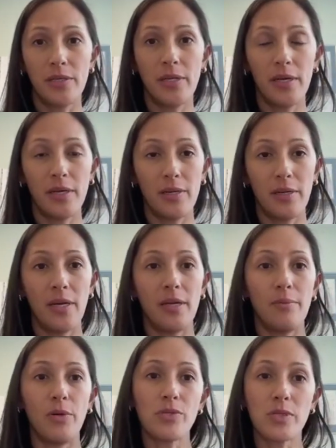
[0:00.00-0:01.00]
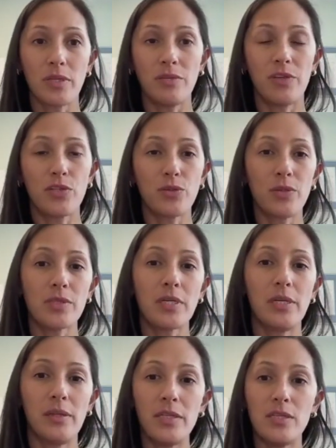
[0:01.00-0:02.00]
in most individuals
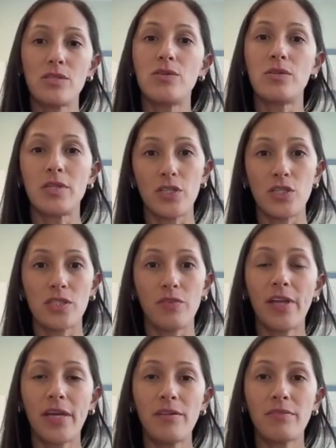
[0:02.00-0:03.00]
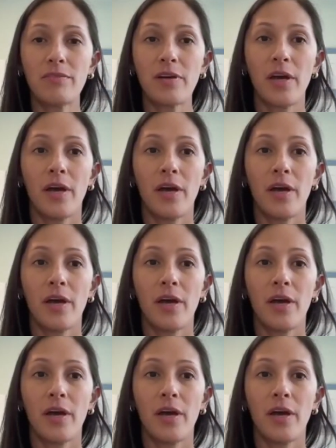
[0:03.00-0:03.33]
in these 2 stages of life.